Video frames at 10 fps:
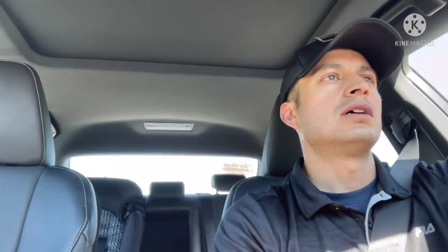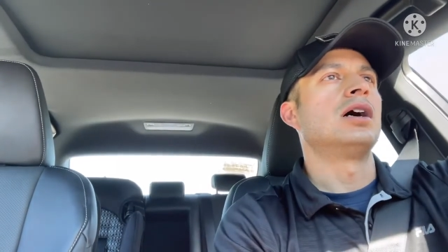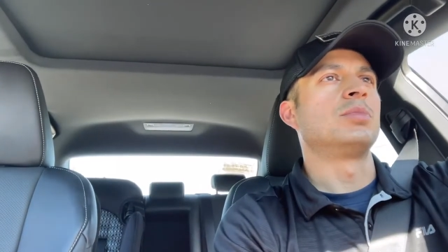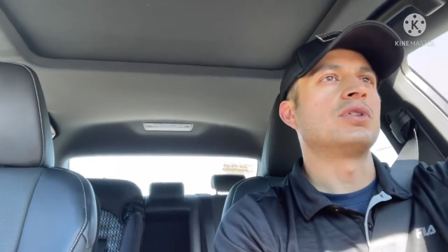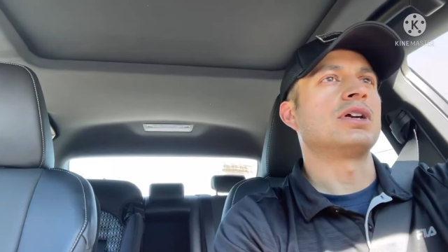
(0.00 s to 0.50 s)

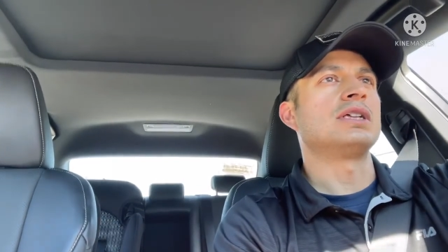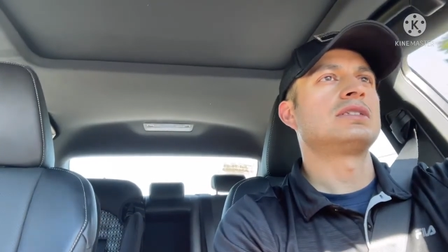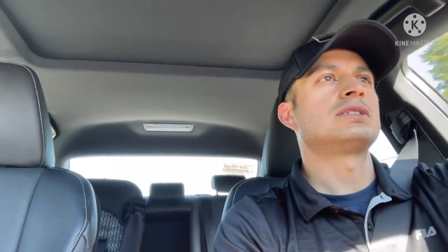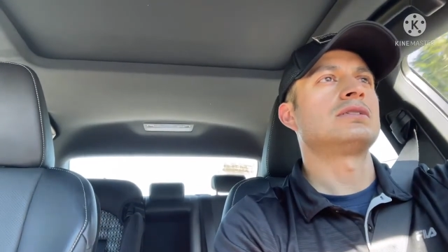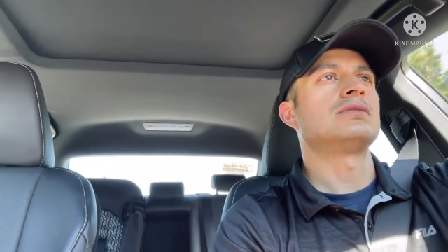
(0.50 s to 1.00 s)

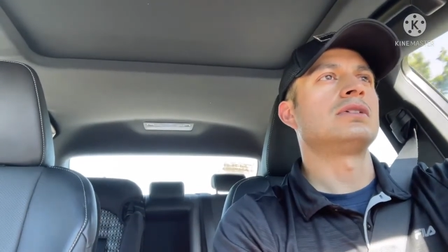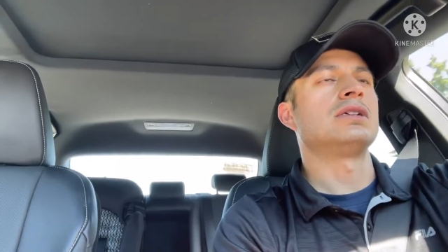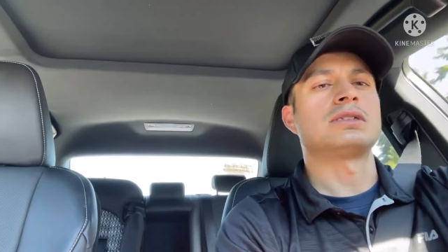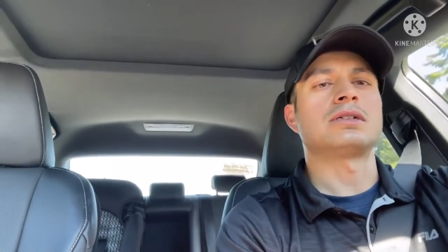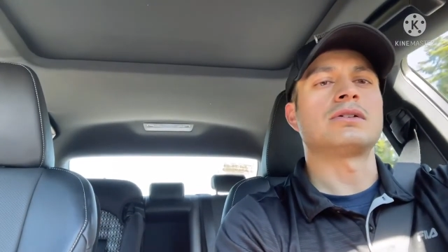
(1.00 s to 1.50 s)
upgrades to the
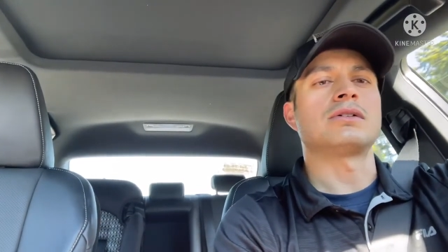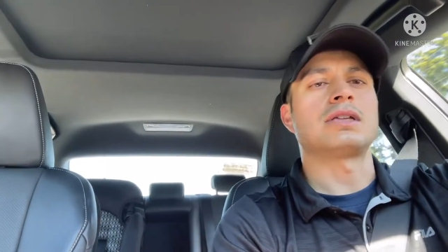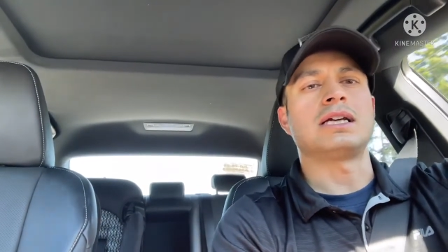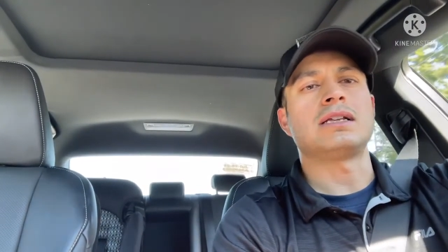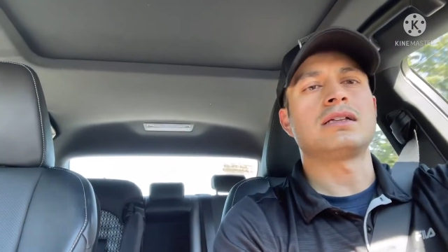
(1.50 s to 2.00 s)
interior
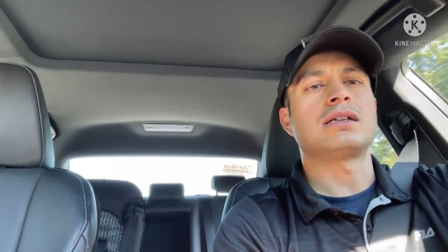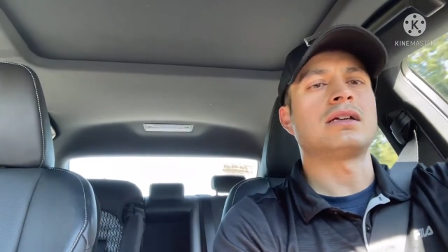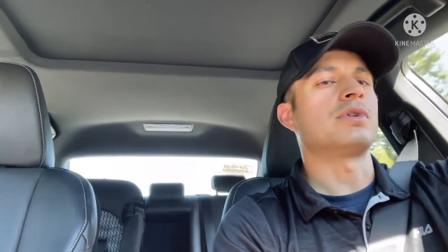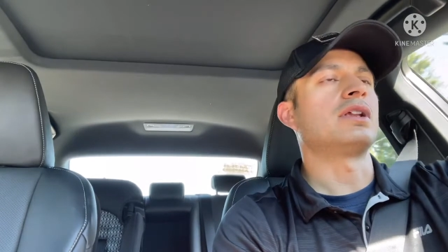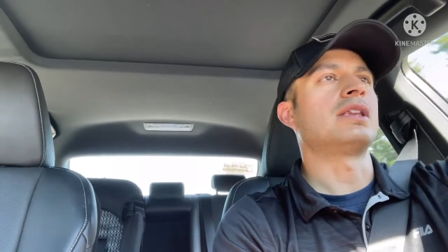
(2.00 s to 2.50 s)
lighting,
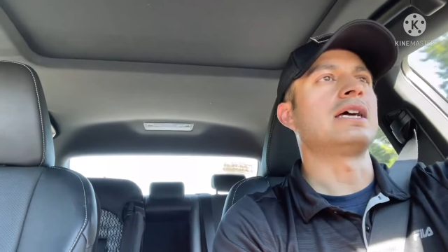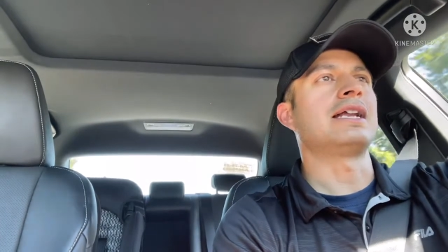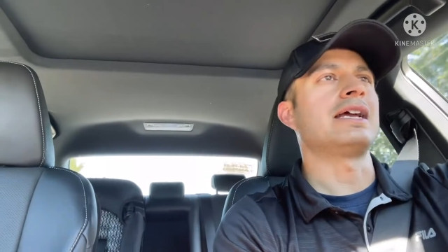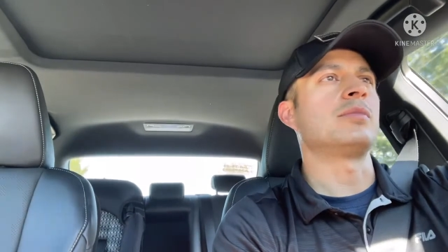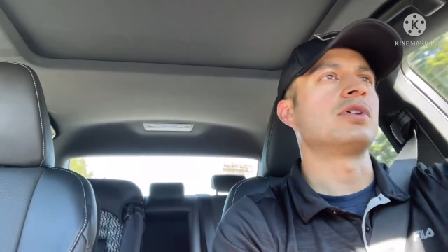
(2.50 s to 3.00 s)
get rid of that
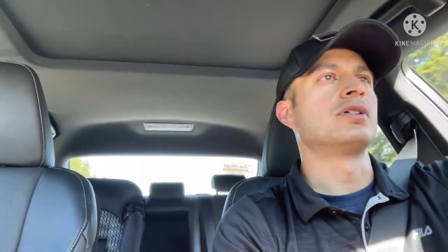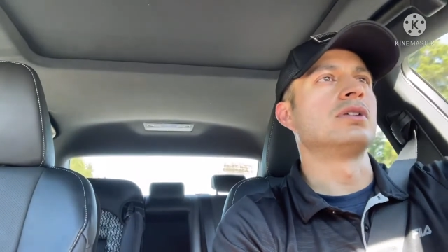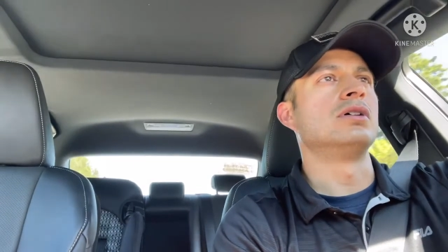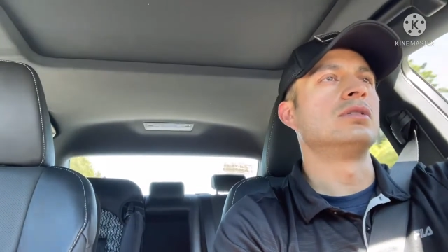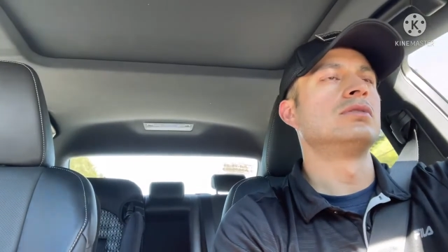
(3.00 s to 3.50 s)
amber
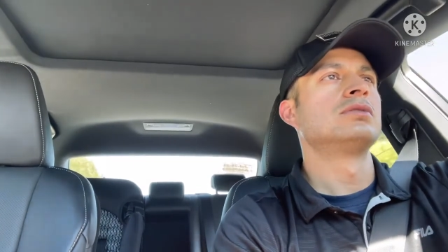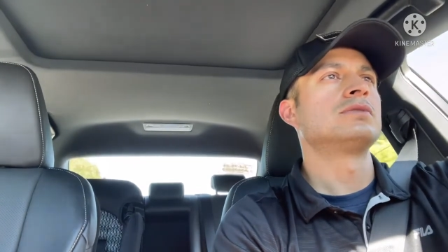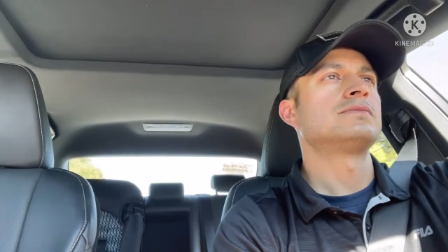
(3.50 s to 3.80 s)
glow.